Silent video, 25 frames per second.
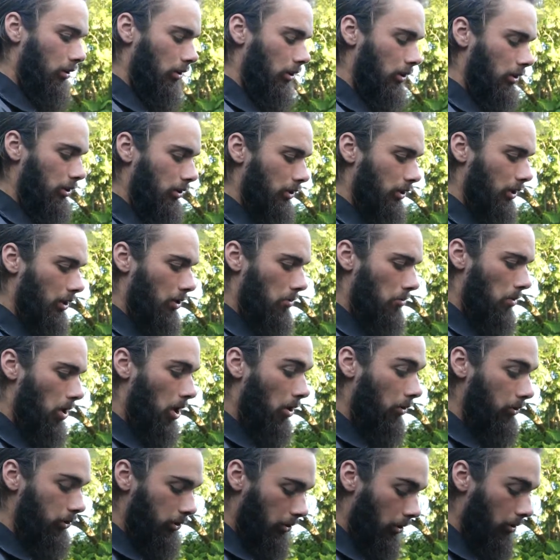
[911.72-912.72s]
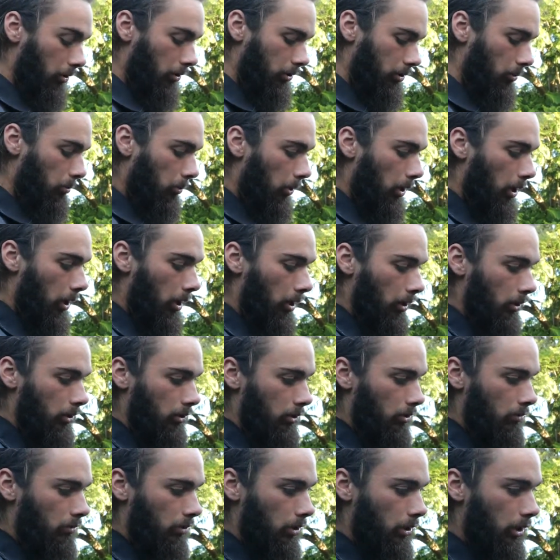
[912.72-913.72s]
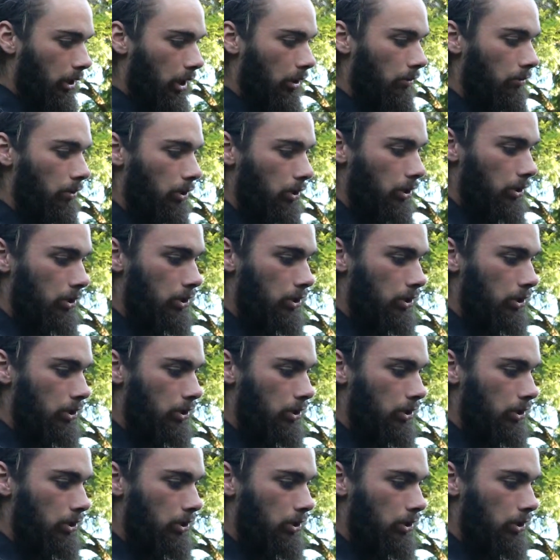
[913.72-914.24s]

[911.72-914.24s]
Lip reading: Because I was going to buy it because I wanted to get rid of the